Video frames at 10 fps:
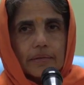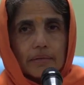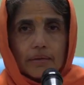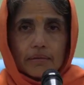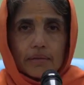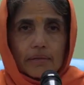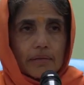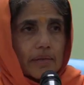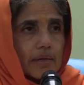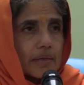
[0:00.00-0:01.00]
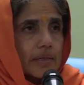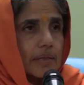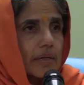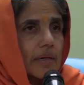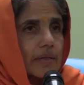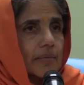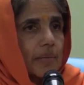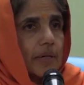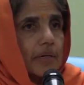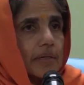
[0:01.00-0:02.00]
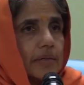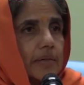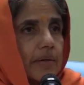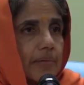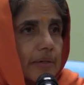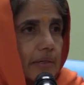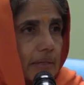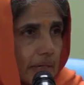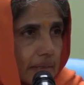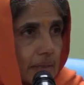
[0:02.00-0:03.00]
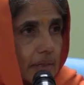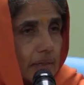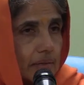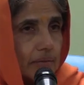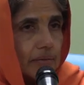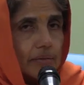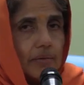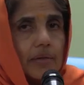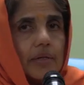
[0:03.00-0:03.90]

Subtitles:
Not Satchidananda Atma and discovering that. No.